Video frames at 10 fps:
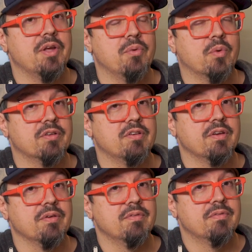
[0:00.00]
audio work to
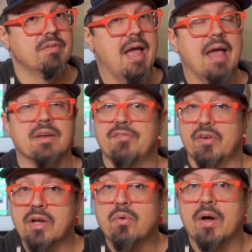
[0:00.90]
do, and a
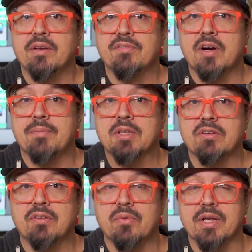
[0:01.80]
very quiet environment
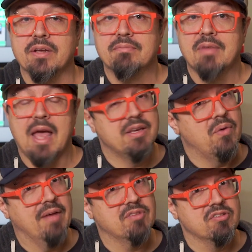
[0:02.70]
to do it in, and
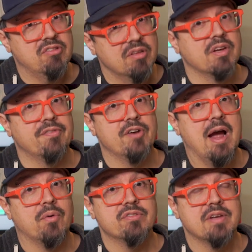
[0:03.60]
you have to sit there for
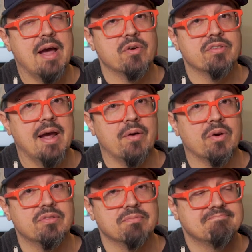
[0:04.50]
hours and hours and
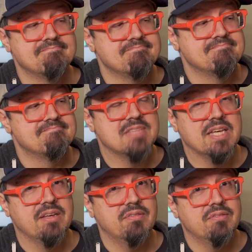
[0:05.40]
hours,
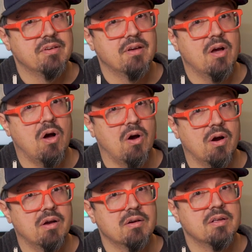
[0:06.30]
these
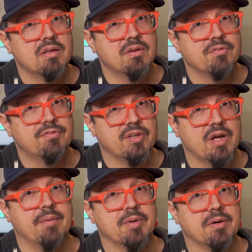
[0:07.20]
are
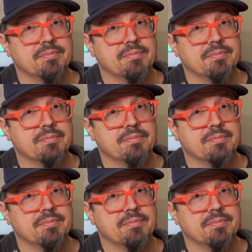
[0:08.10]
phenomenal.